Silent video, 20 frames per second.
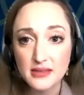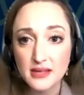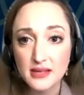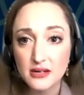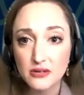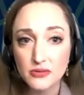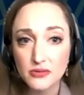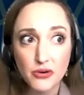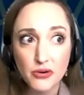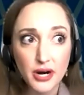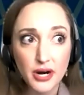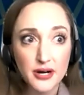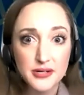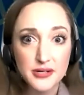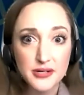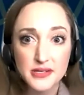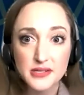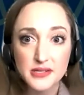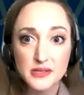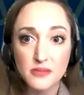that
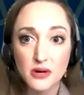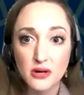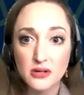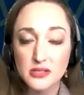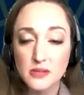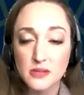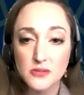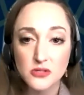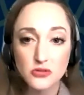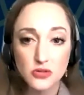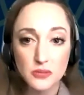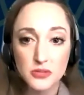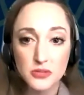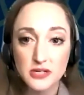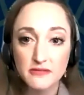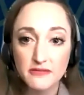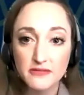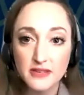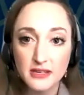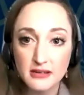requires a small
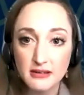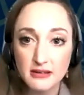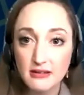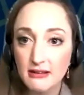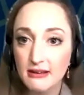subscription fee.